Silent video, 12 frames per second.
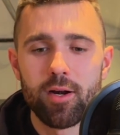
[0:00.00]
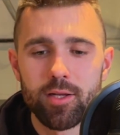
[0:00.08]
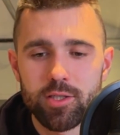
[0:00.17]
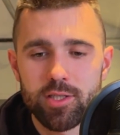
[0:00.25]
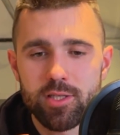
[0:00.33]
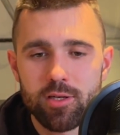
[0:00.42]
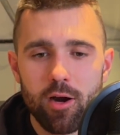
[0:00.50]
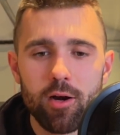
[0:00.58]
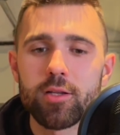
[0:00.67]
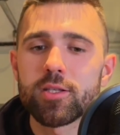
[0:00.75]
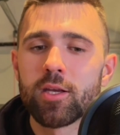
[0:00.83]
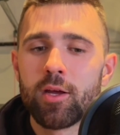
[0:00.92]
and it just
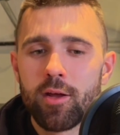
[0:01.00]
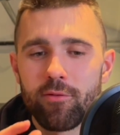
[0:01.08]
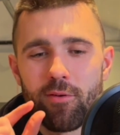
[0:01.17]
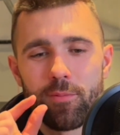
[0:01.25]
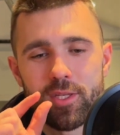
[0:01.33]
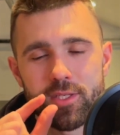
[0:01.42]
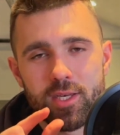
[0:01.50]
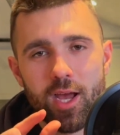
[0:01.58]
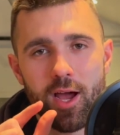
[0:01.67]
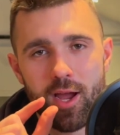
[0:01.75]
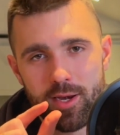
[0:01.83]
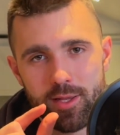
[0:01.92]
starts from these
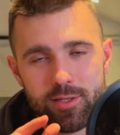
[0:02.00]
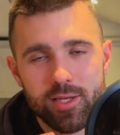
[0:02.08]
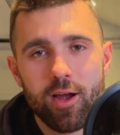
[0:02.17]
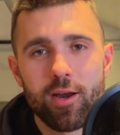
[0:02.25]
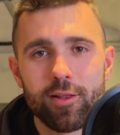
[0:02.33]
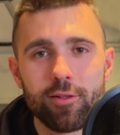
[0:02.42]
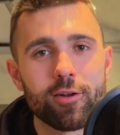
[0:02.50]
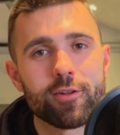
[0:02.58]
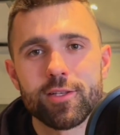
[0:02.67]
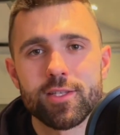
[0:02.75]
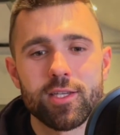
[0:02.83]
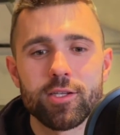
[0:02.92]
tiny, tiny little
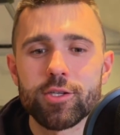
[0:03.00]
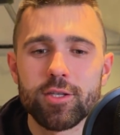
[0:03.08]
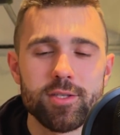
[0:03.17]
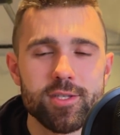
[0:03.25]
decisions.